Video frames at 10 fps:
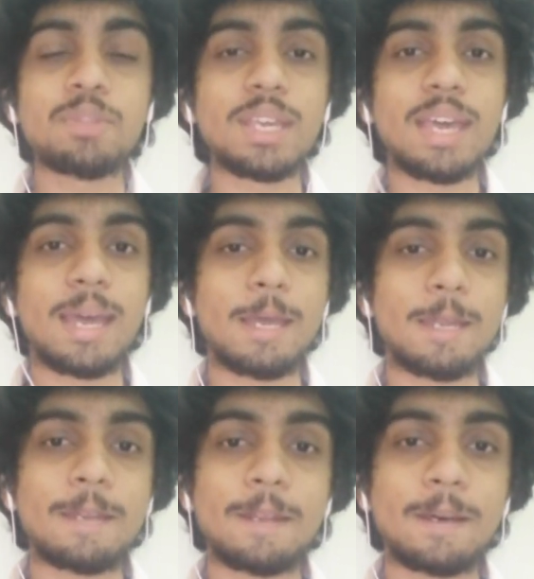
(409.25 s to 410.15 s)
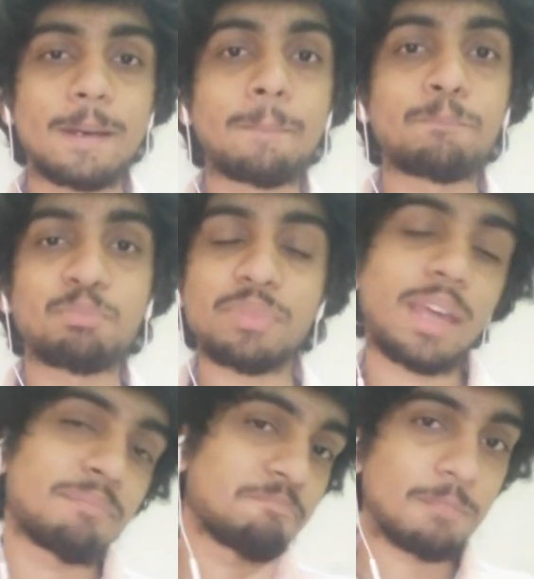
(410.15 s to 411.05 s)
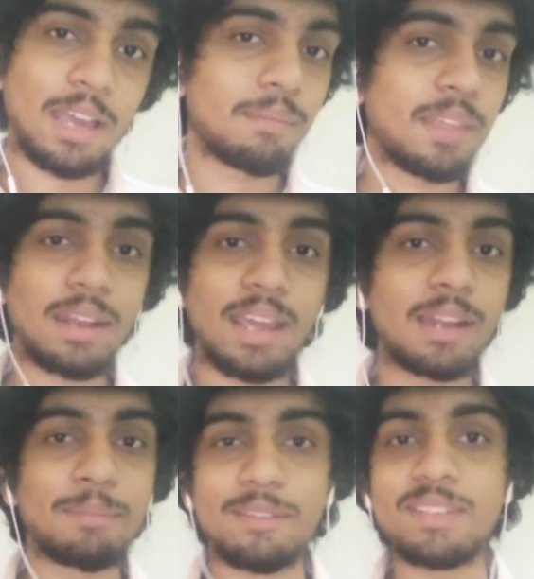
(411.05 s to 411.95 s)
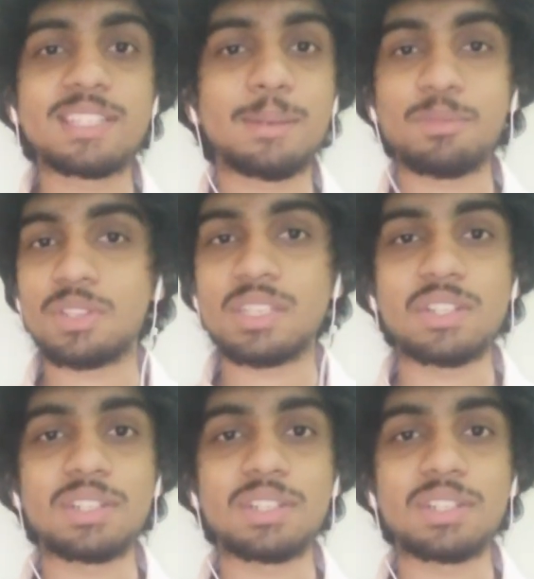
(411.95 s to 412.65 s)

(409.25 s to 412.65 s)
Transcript: And, um, and yeah, then I had my visa procedure.